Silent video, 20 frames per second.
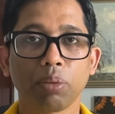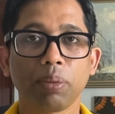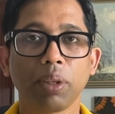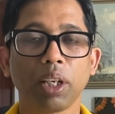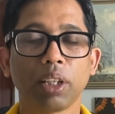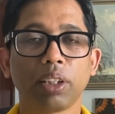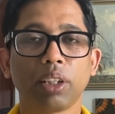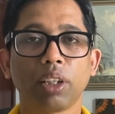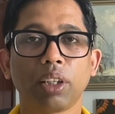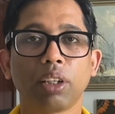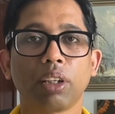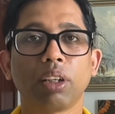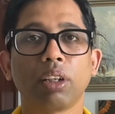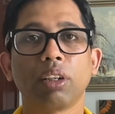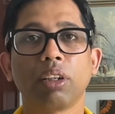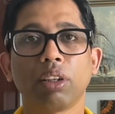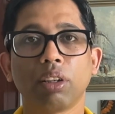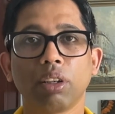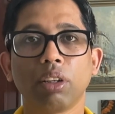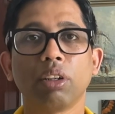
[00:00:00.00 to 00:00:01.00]
be other
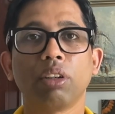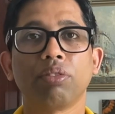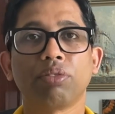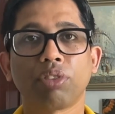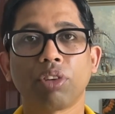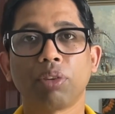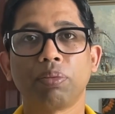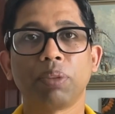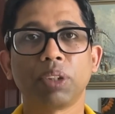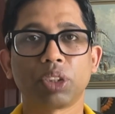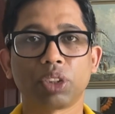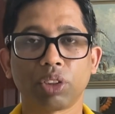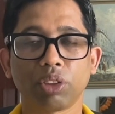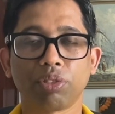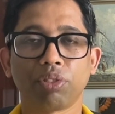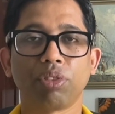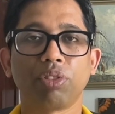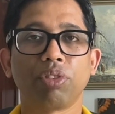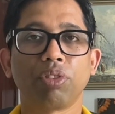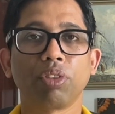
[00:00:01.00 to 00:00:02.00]
formats of
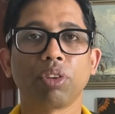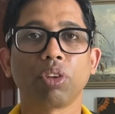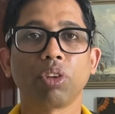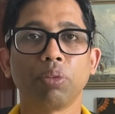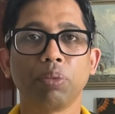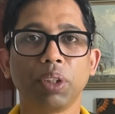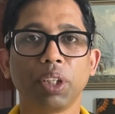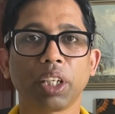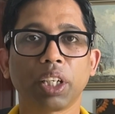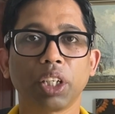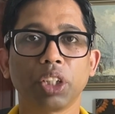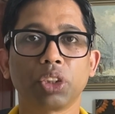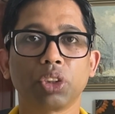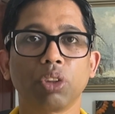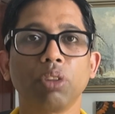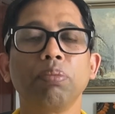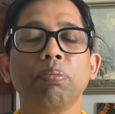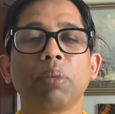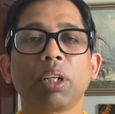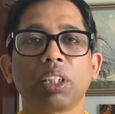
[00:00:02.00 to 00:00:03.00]

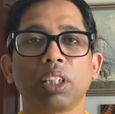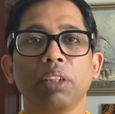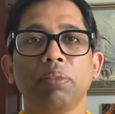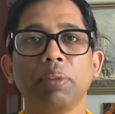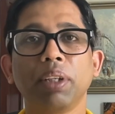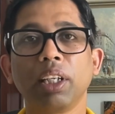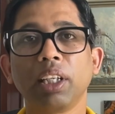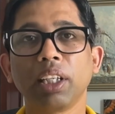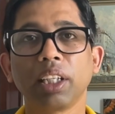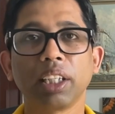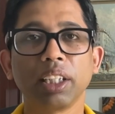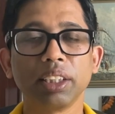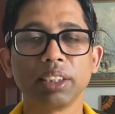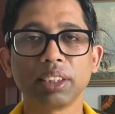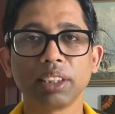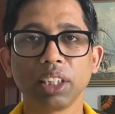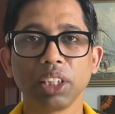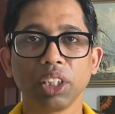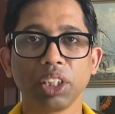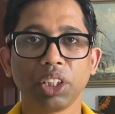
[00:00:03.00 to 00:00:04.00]
communication, but emailing
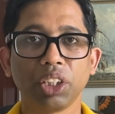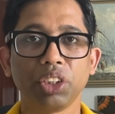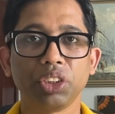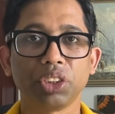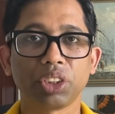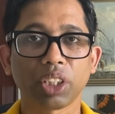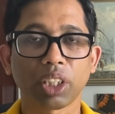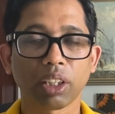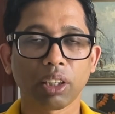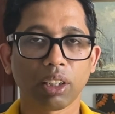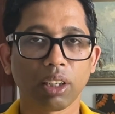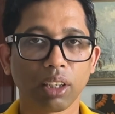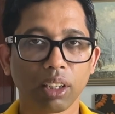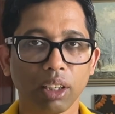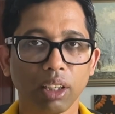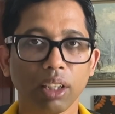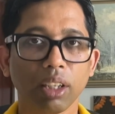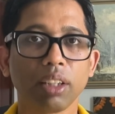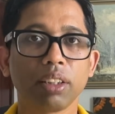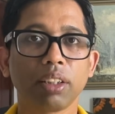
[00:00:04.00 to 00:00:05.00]
is in
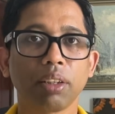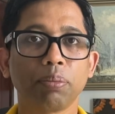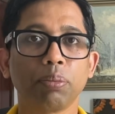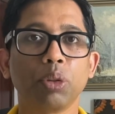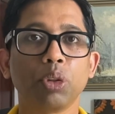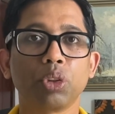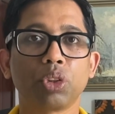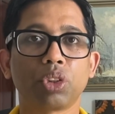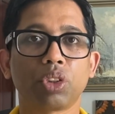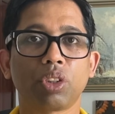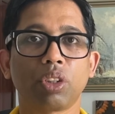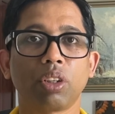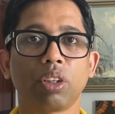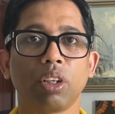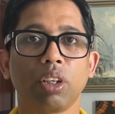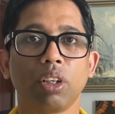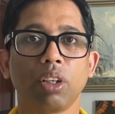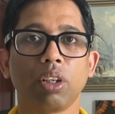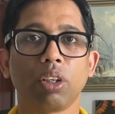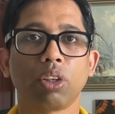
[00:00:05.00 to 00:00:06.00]
general the most
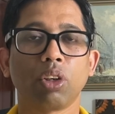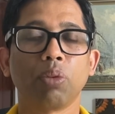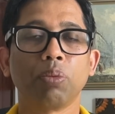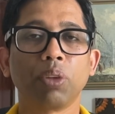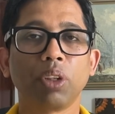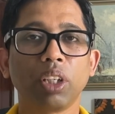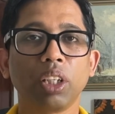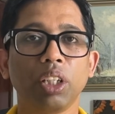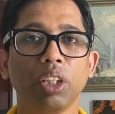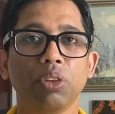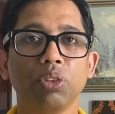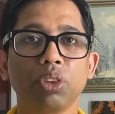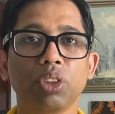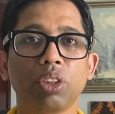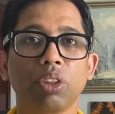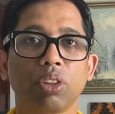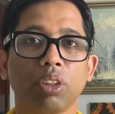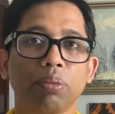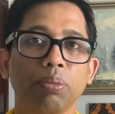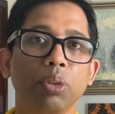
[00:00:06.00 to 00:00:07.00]
commonly used
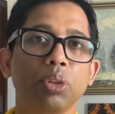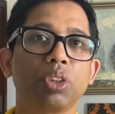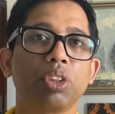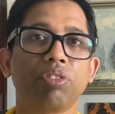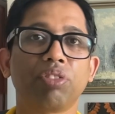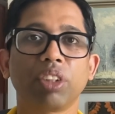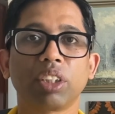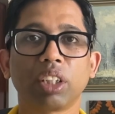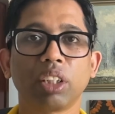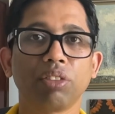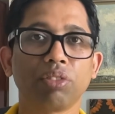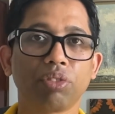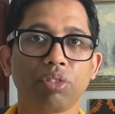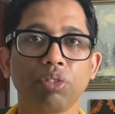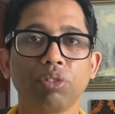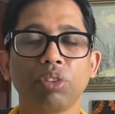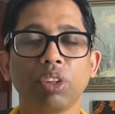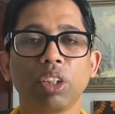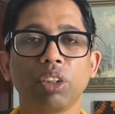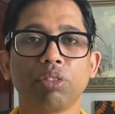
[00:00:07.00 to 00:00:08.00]
or the most effective
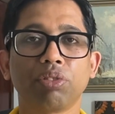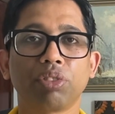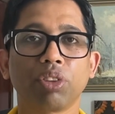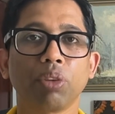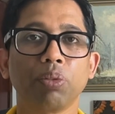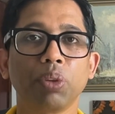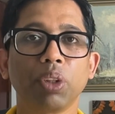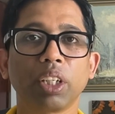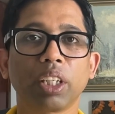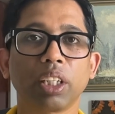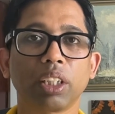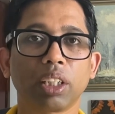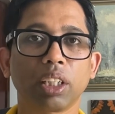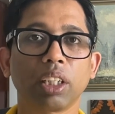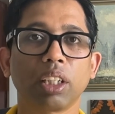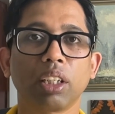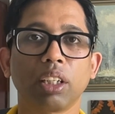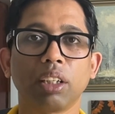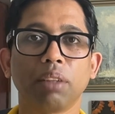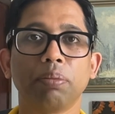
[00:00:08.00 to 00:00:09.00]
way of
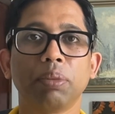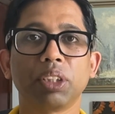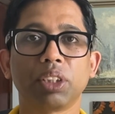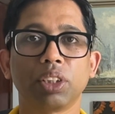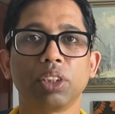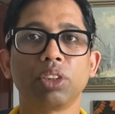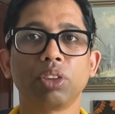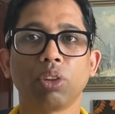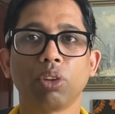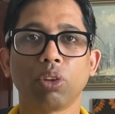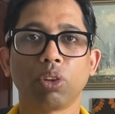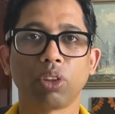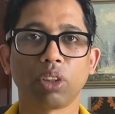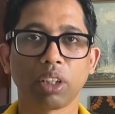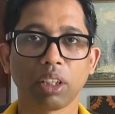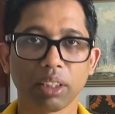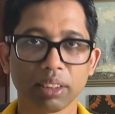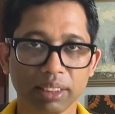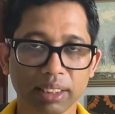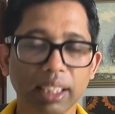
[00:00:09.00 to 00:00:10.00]
communicating a message or
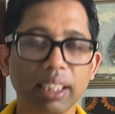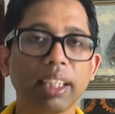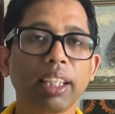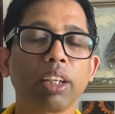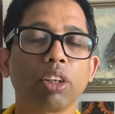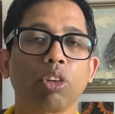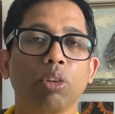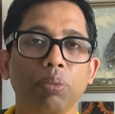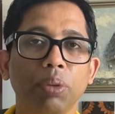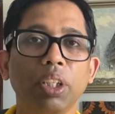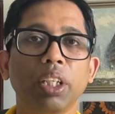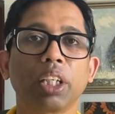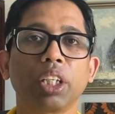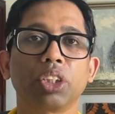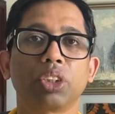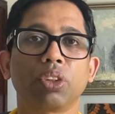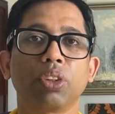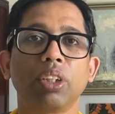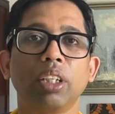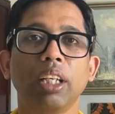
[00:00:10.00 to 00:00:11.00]
sending a
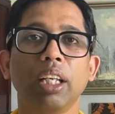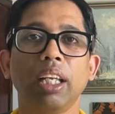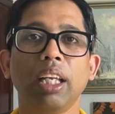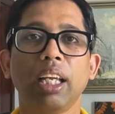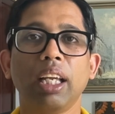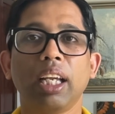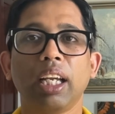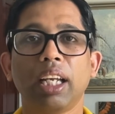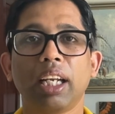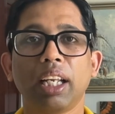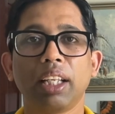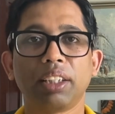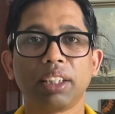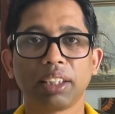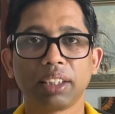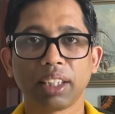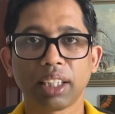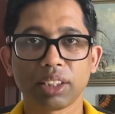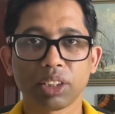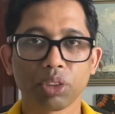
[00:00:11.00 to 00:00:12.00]
communication. And I
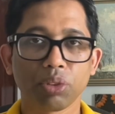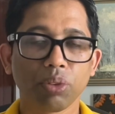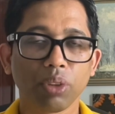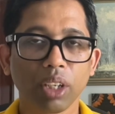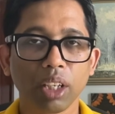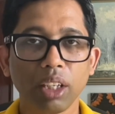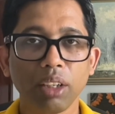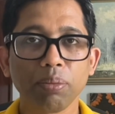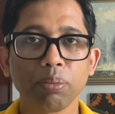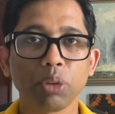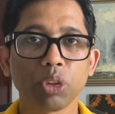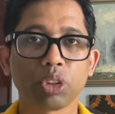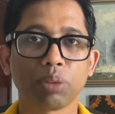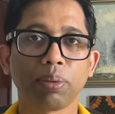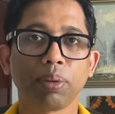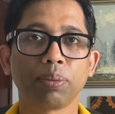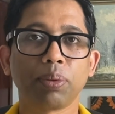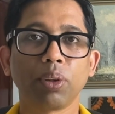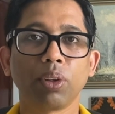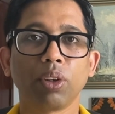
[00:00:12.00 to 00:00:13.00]
think that's why most
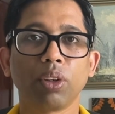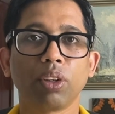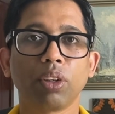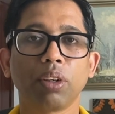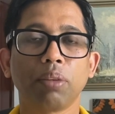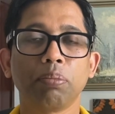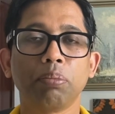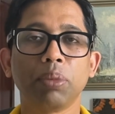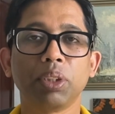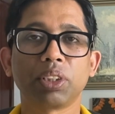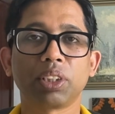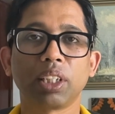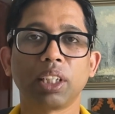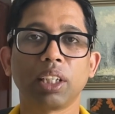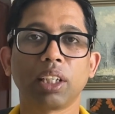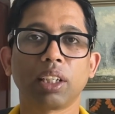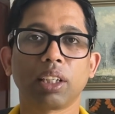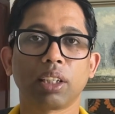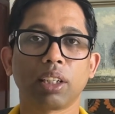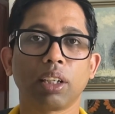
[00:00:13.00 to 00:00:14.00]
people mistake
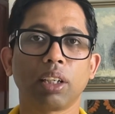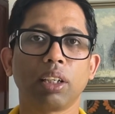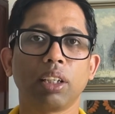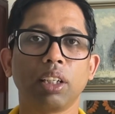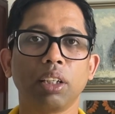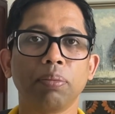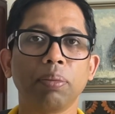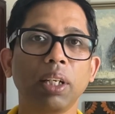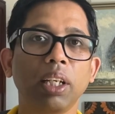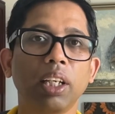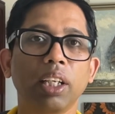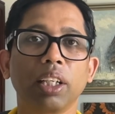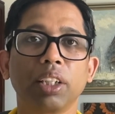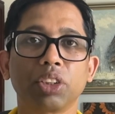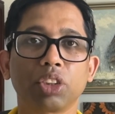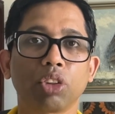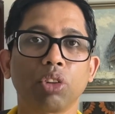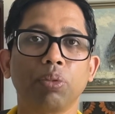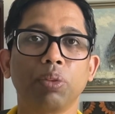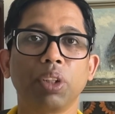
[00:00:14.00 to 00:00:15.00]
emailing as
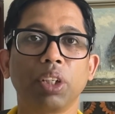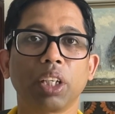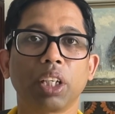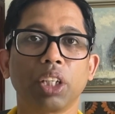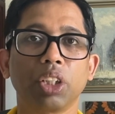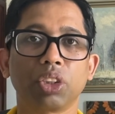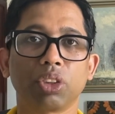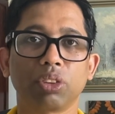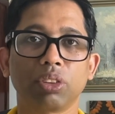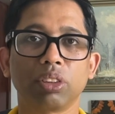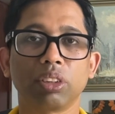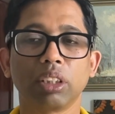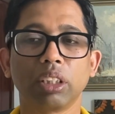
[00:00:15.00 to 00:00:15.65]
communication.